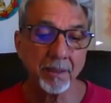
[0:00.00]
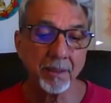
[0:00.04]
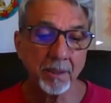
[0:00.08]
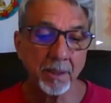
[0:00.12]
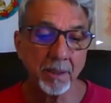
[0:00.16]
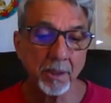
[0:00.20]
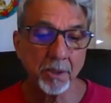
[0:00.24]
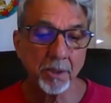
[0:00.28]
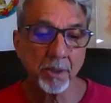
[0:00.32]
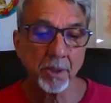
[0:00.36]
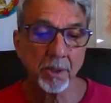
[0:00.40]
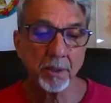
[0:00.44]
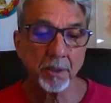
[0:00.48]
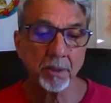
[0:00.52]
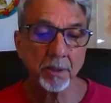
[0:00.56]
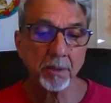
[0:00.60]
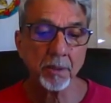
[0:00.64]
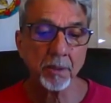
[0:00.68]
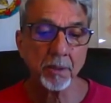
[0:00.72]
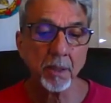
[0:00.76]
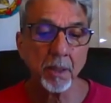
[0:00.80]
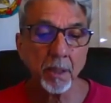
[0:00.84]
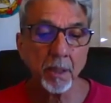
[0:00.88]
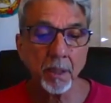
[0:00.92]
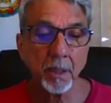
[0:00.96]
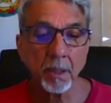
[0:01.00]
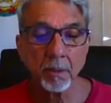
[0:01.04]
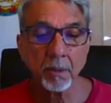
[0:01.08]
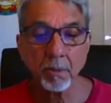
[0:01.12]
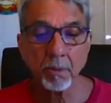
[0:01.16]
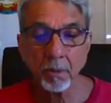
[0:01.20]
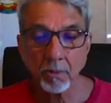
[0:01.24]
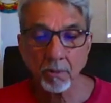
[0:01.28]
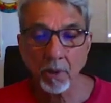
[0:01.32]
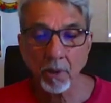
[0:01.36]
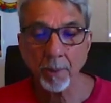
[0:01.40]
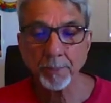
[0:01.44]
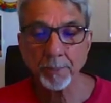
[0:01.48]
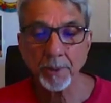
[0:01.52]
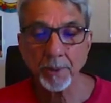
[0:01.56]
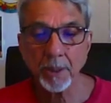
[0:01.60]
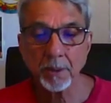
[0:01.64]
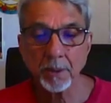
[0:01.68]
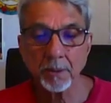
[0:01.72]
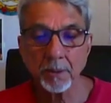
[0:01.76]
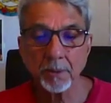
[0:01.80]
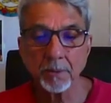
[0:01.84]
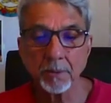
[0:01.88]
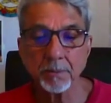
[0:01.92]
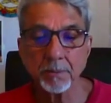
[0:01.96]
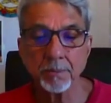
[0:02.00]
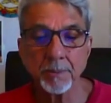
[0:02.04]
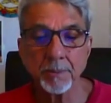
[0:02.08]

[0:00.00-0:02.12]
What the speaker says: teachings corrupted